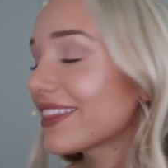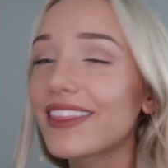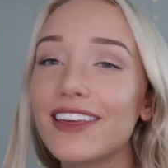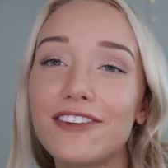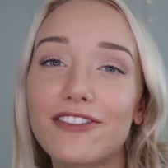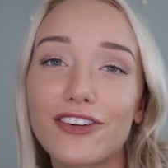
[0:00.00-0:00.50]

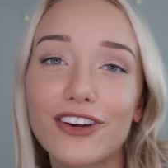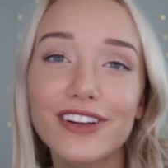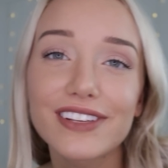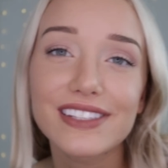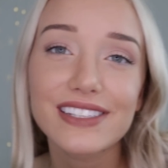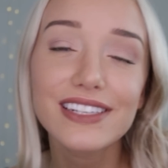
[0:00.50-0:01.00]
The
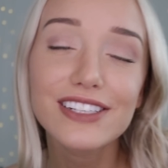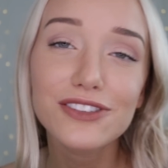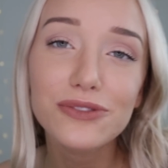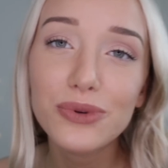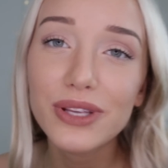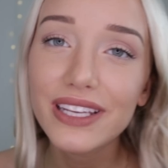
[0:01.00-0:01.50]
first is
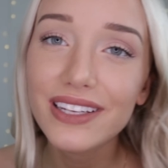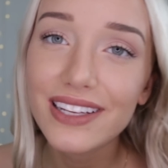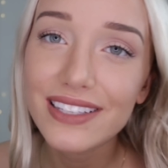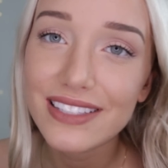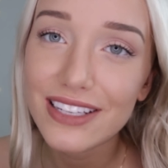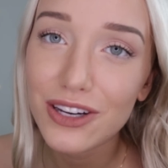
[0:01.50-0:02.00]
a really
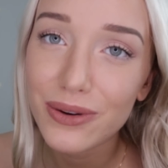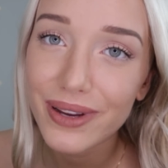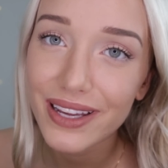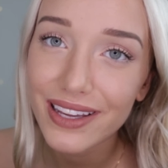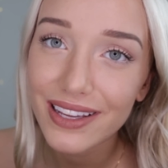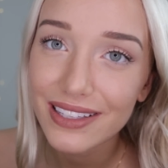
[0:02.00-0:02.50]
nice and
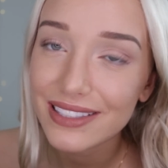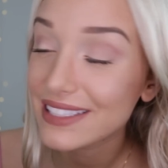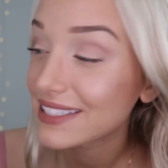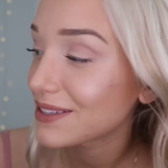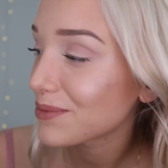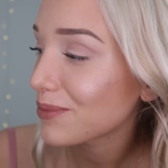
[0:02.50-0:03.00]
quick and
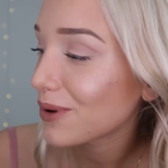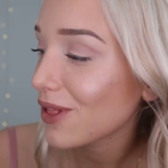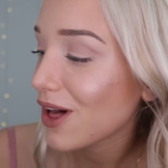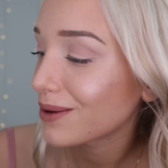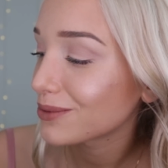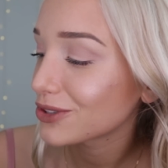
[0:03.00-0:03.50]
simple
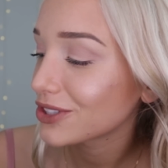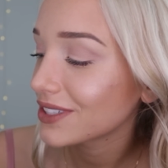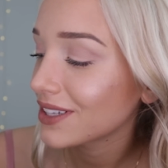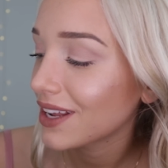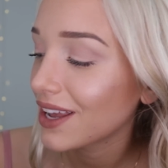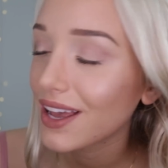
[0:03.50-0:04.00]

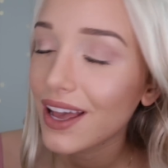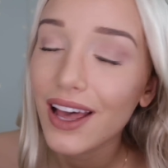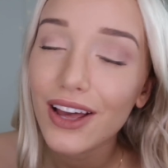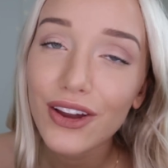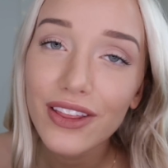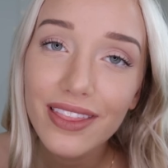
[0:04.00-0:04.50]
option.
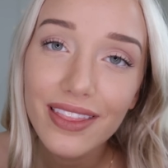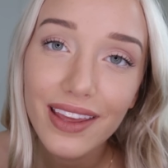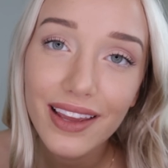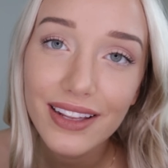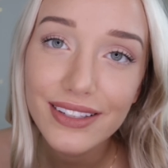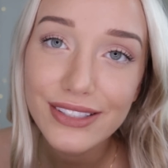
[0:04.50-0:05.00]
Good
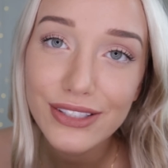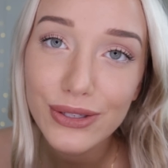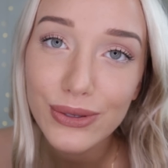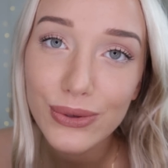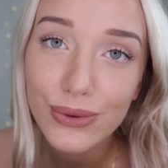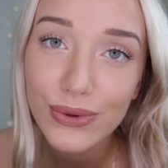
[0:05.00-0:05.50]
thing
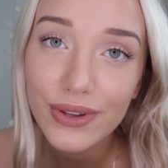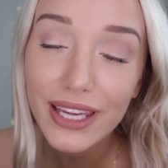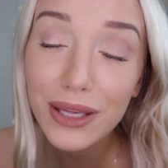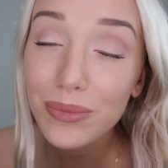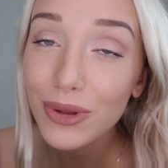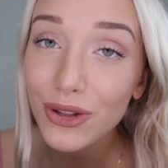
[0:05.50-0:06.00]
to
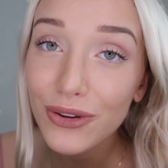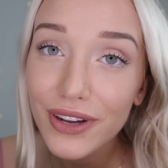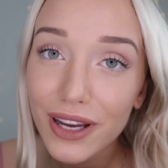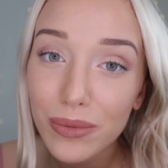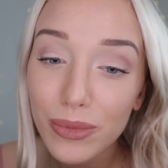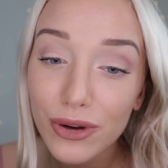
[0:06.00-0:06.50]
keep in your
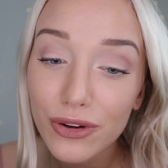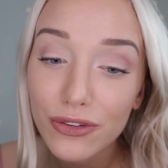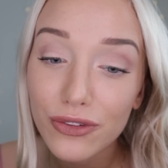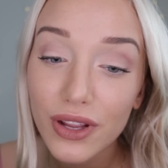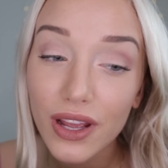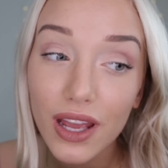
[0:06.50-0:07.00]

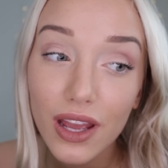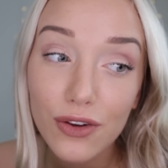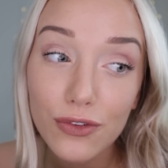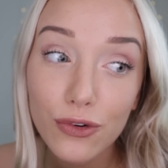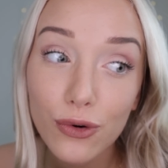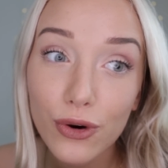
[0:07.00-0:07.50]
cupboard
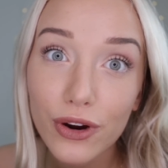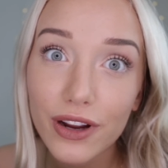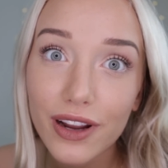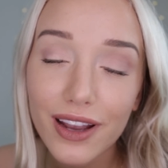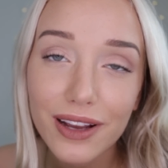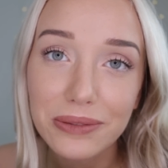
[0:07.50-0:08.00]

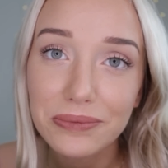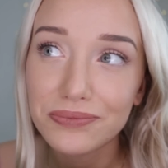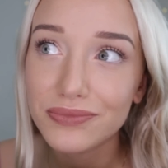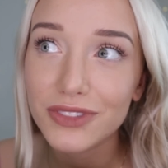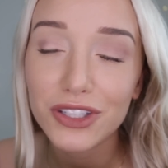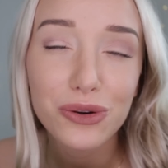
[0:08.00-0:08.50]
for,
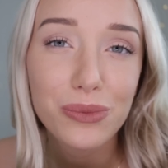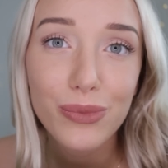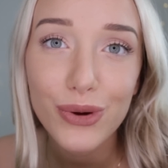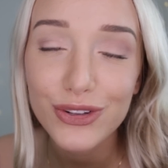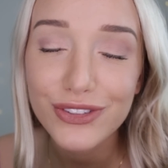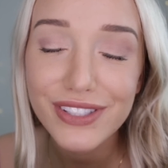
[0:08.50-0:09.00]
you know,
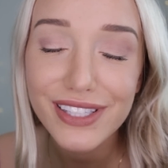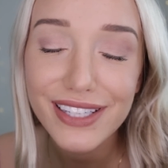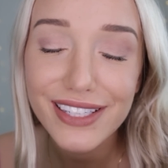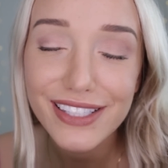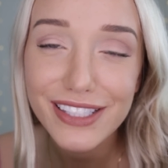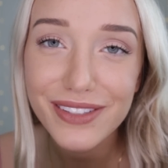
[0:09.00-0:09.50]

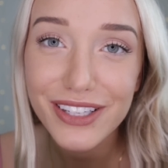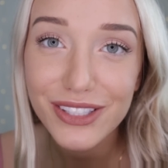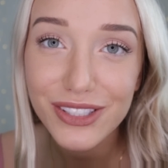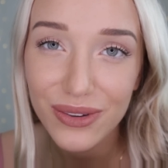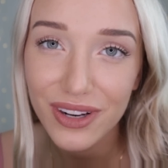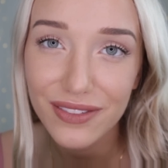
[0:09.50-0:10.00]
emergencies and you
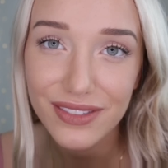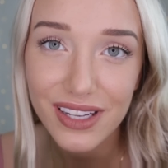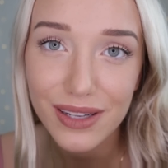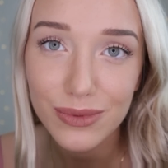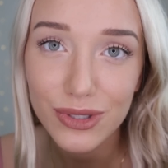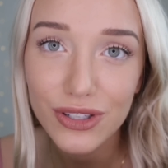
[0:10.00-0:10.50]
don't have
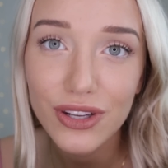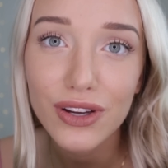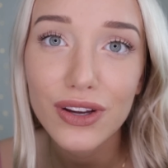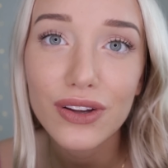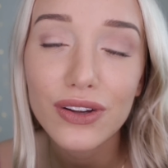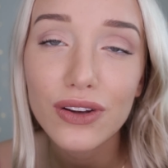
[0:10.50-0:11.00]
time to
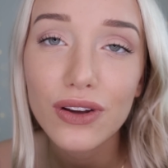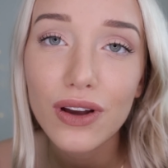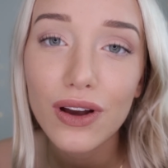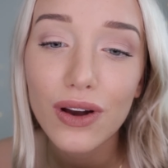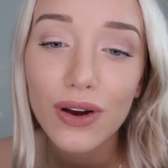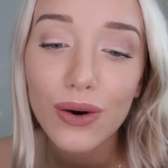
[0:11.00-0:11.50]
cook,
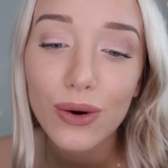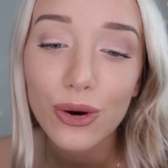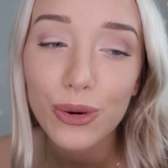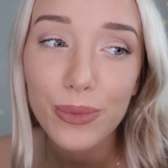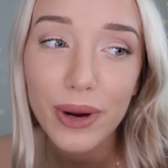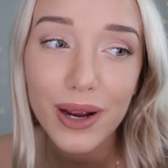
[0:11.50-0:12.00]

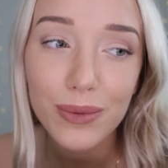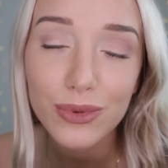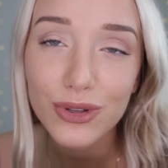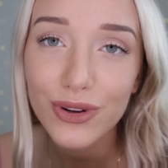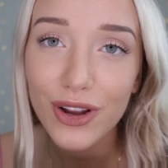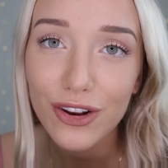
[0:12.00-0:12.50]
or
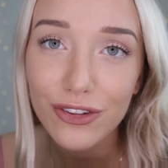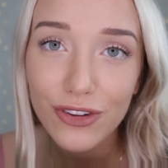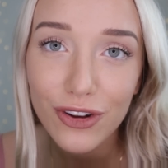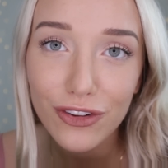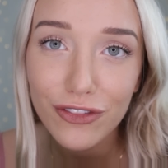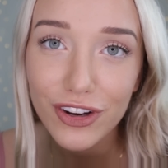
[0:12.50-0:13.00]
perhaps you're out of
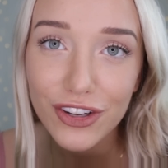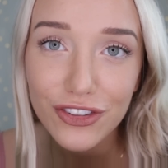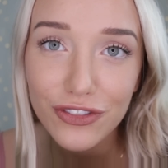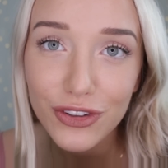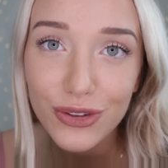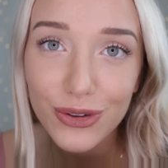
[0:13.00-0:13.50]
all
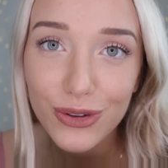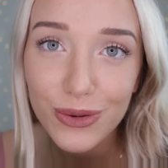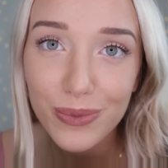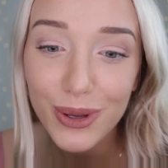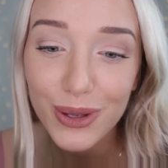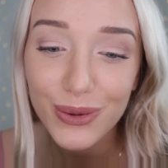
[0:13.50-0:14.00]
fresh food
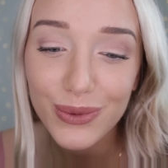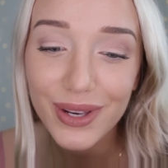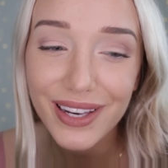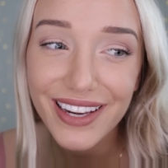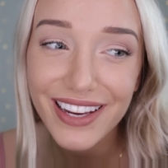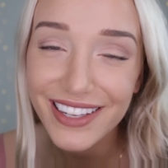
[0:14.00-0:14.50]
but you
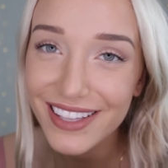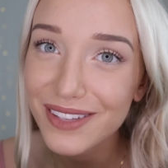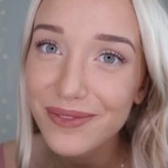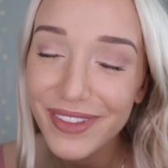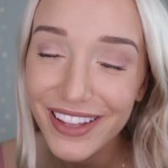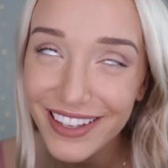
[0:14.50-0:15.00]
need
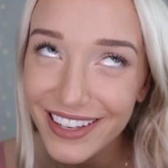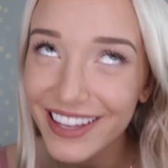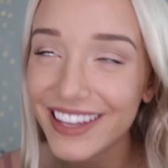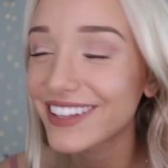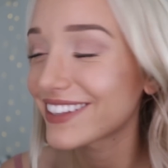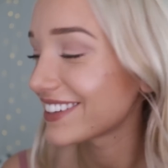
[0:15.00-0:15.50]
something to
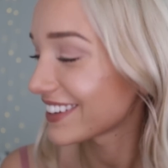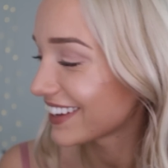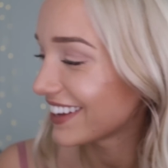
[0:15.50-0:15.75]
eat.